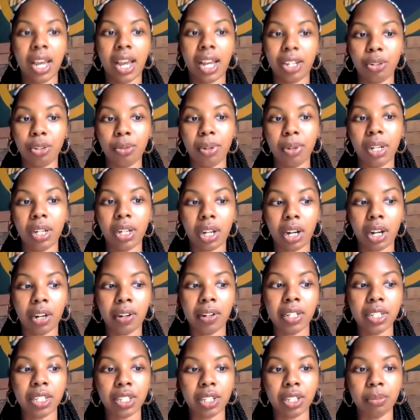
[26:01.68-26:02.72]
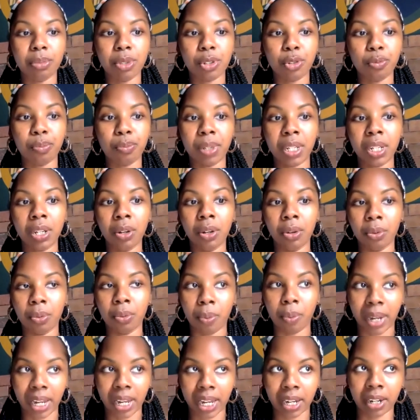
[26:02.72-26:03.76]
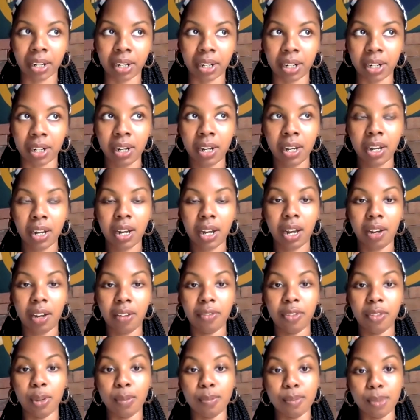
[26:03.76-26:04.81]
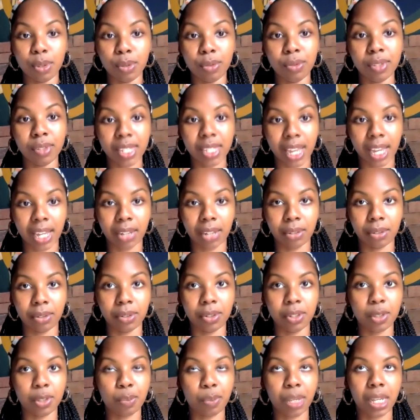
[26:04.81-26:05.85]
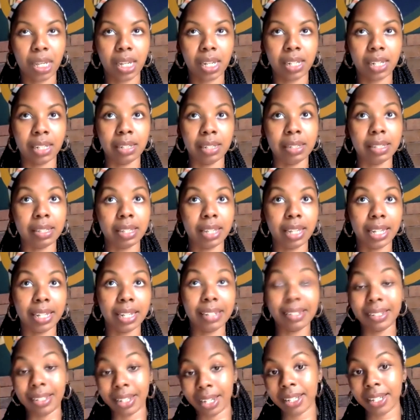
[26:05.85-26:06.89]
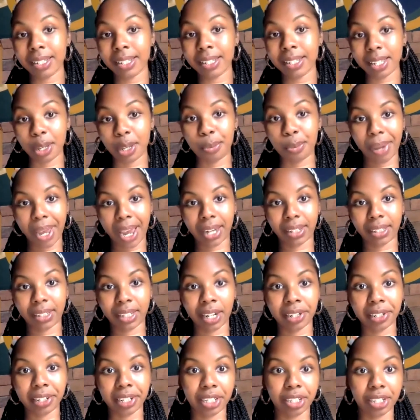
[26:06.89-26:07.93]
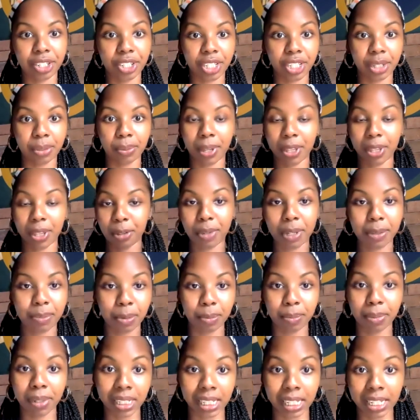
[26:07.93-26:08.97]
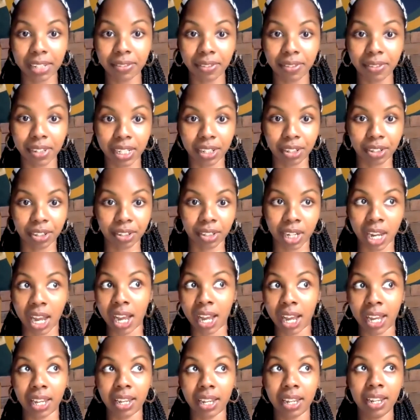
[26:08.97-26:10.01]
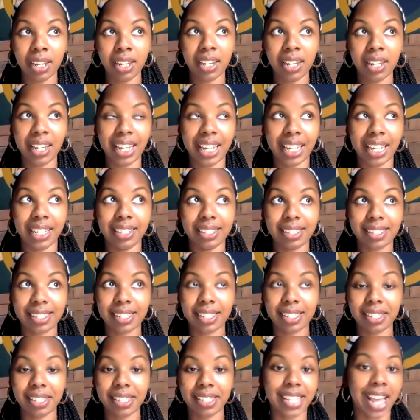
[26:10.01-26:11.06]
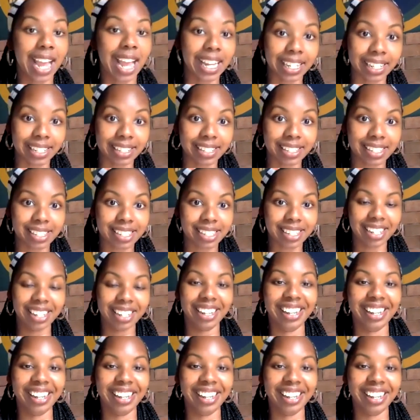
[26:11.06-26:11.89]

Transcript: I do encourage them to be aware of the moon cycles, because it does impact our energy, whether people believe in it or not. It's science.